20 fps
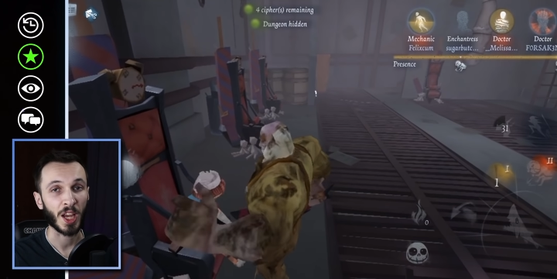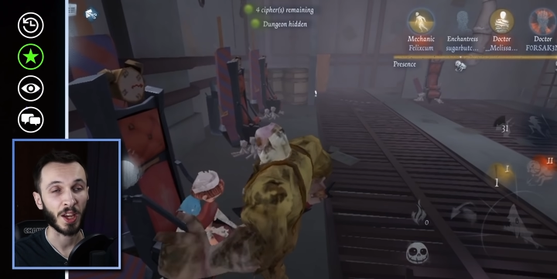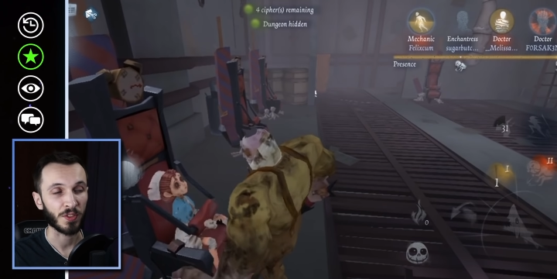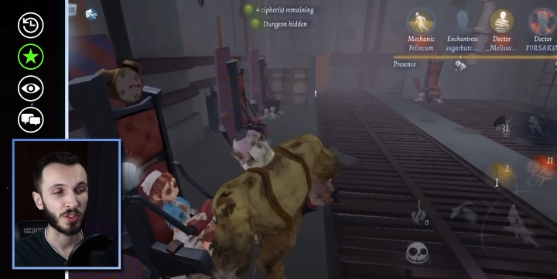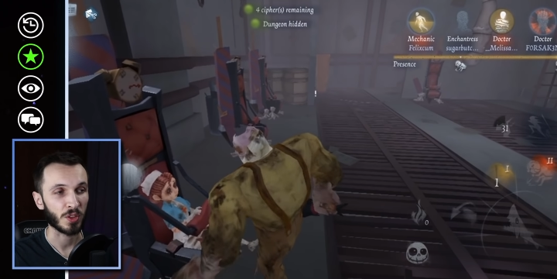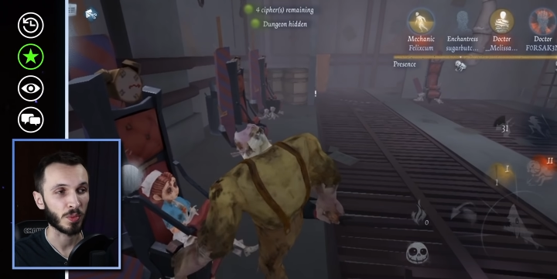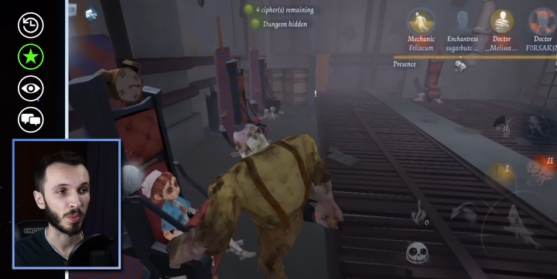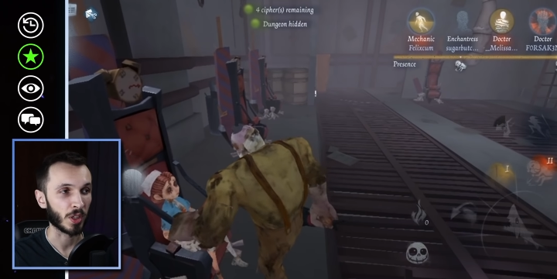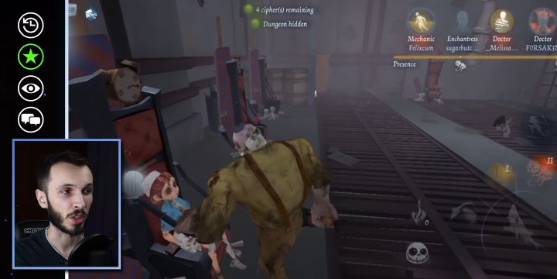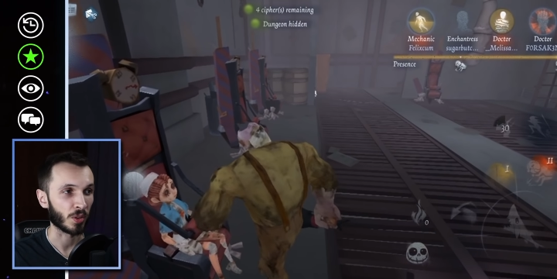
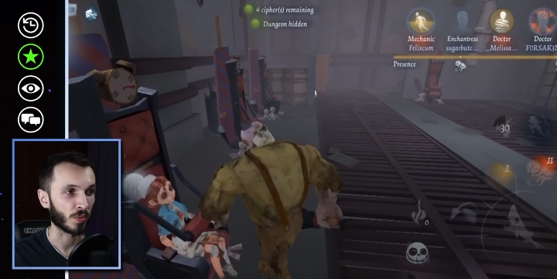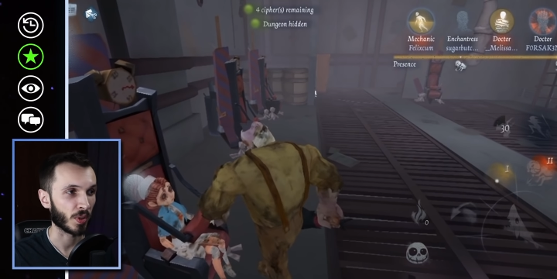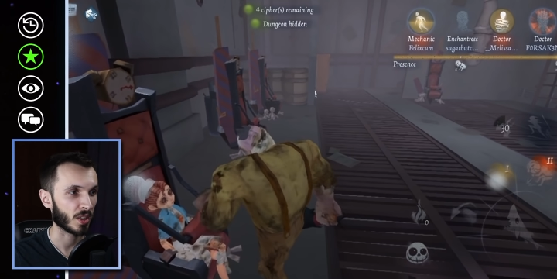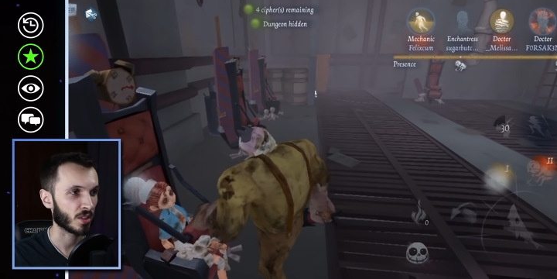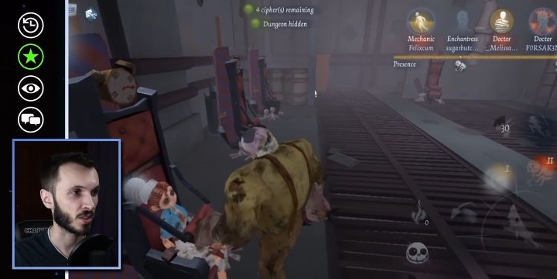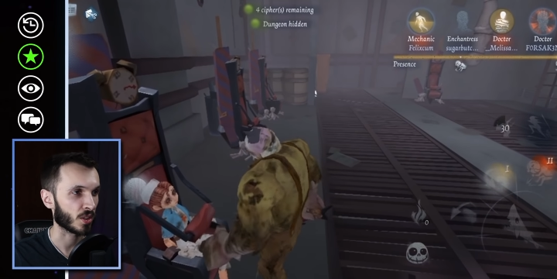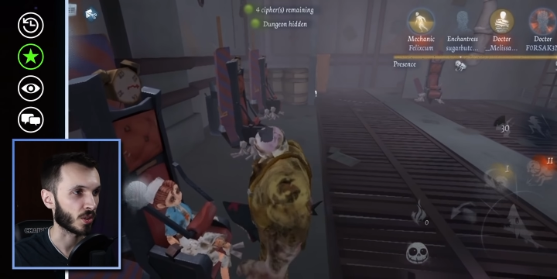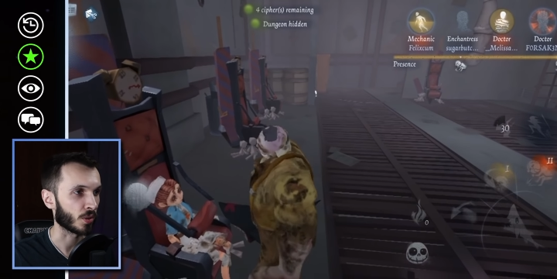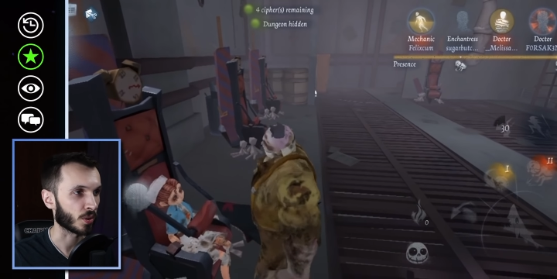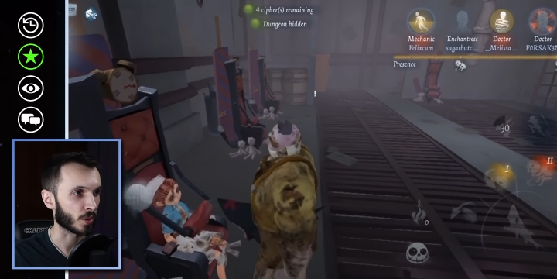after being
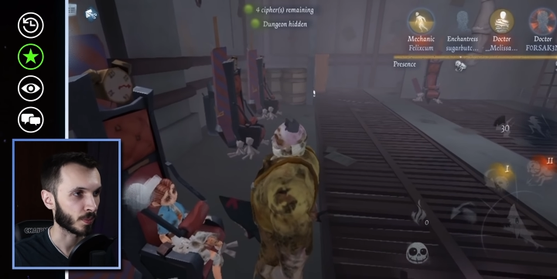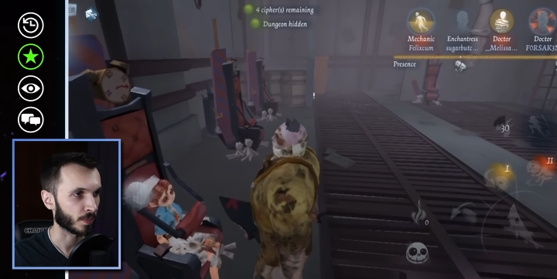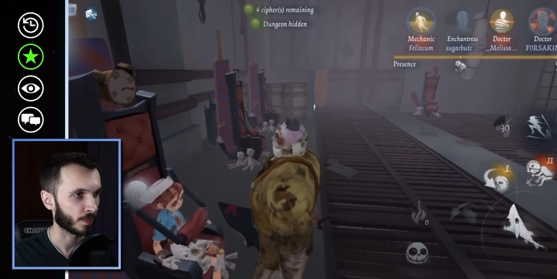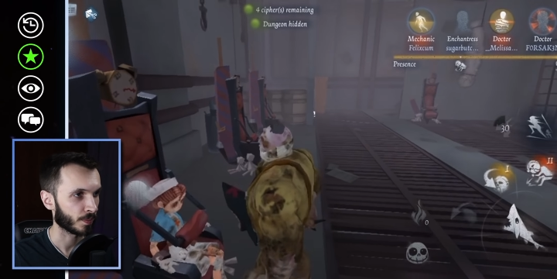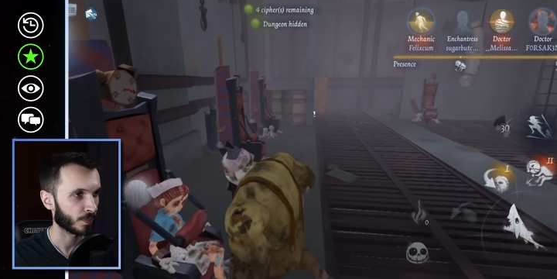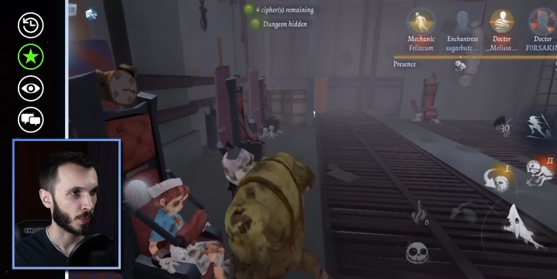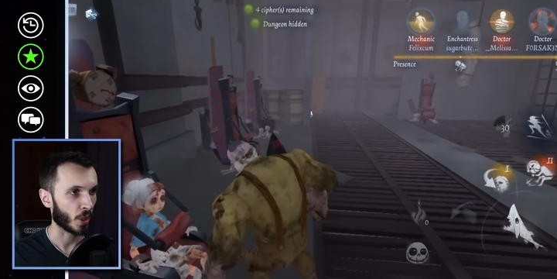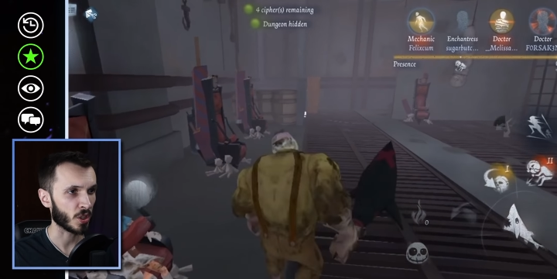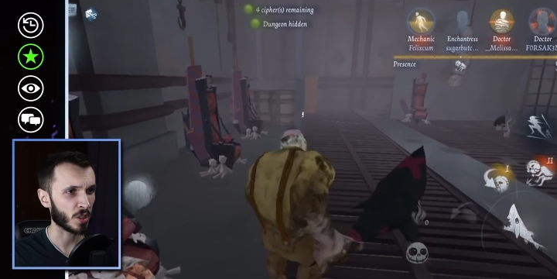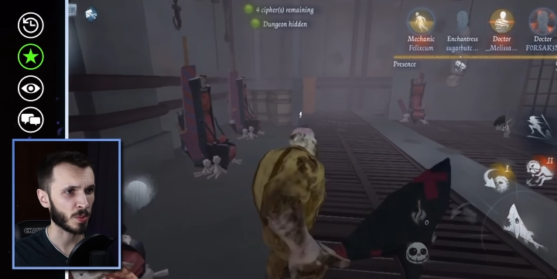rescued.
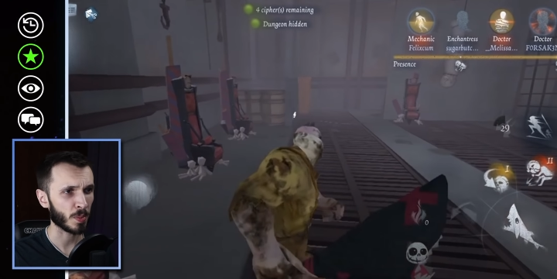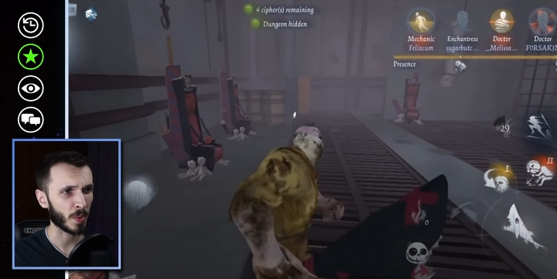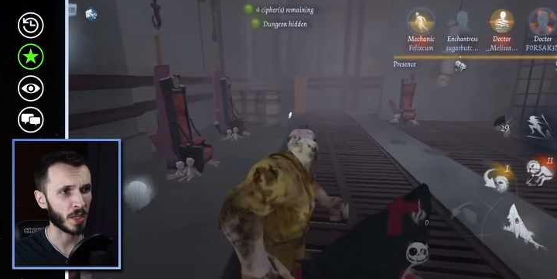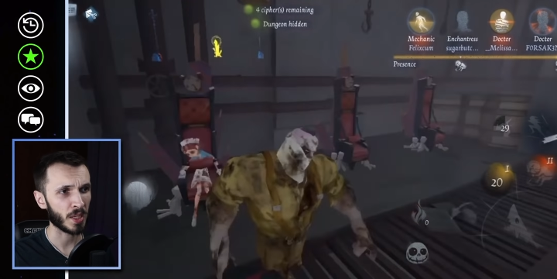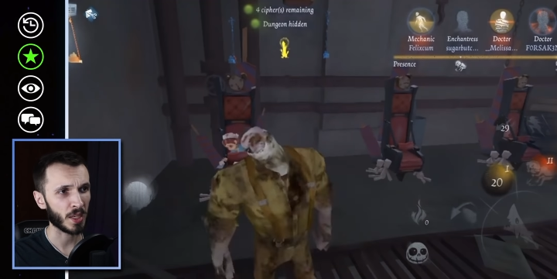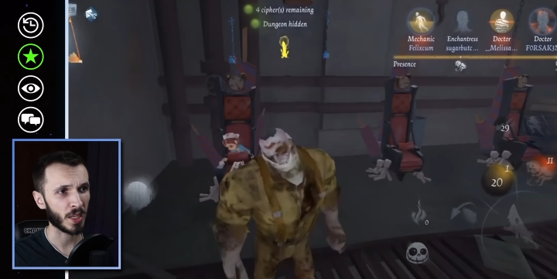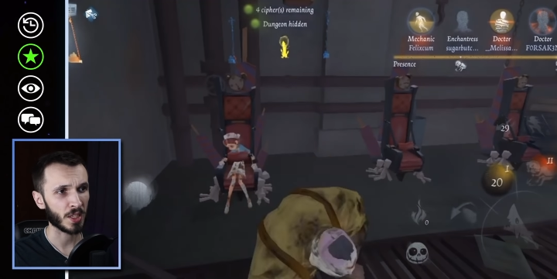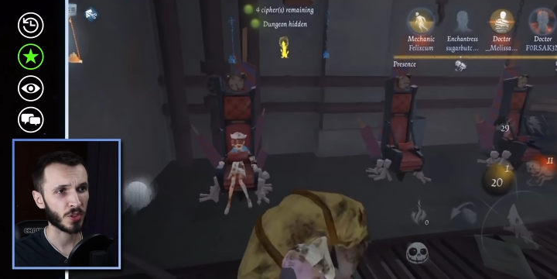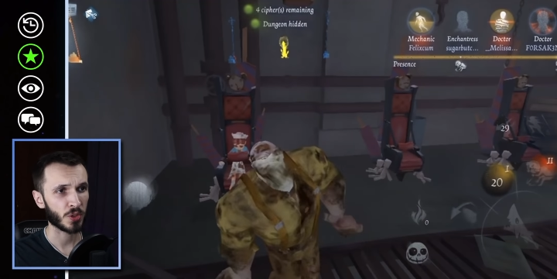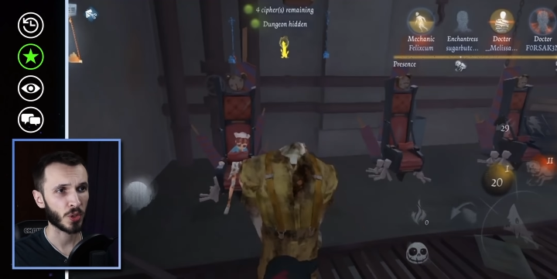
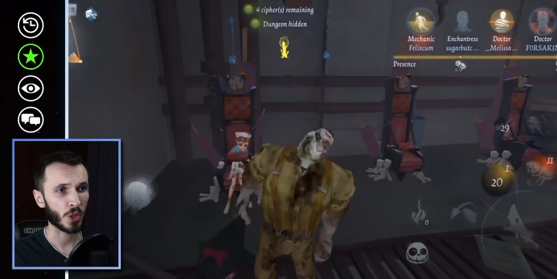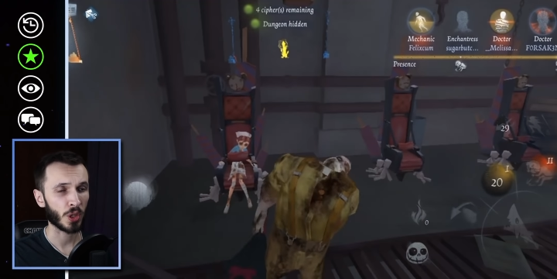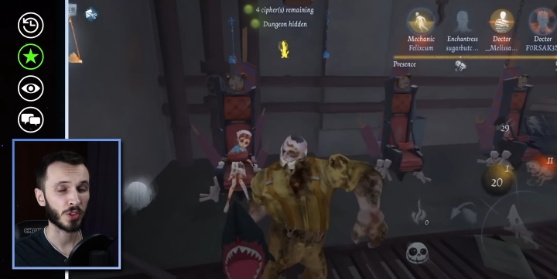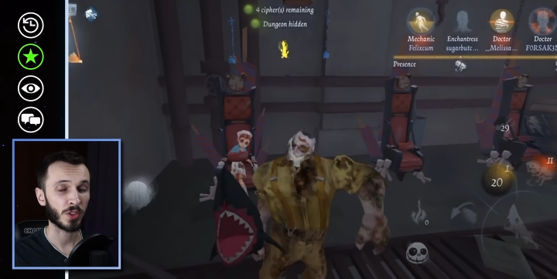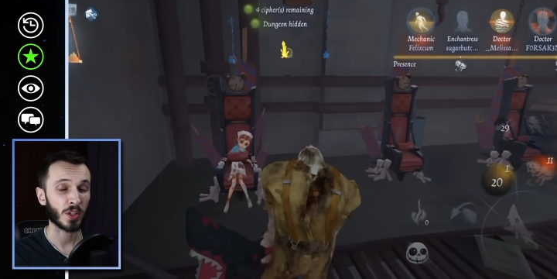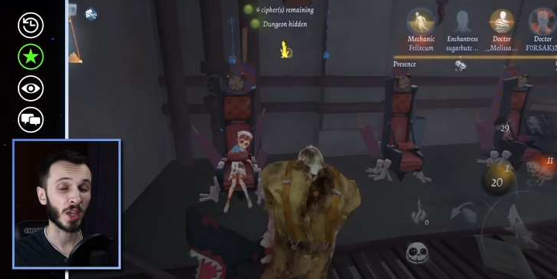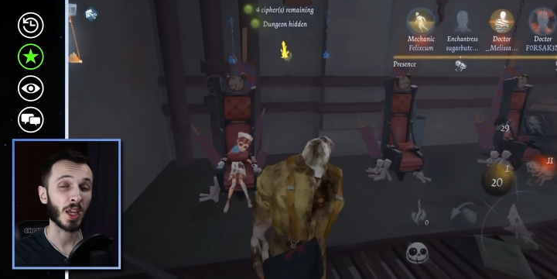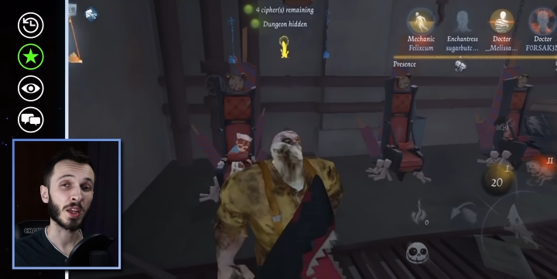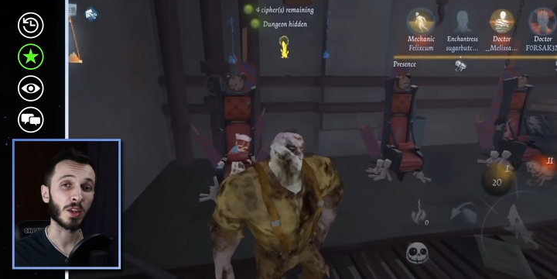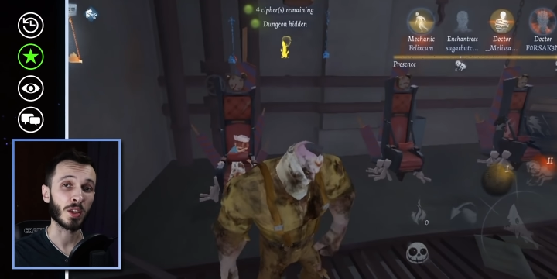Postman has
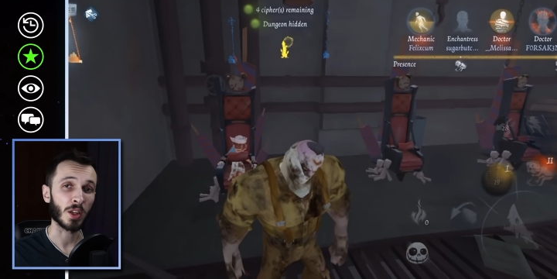got a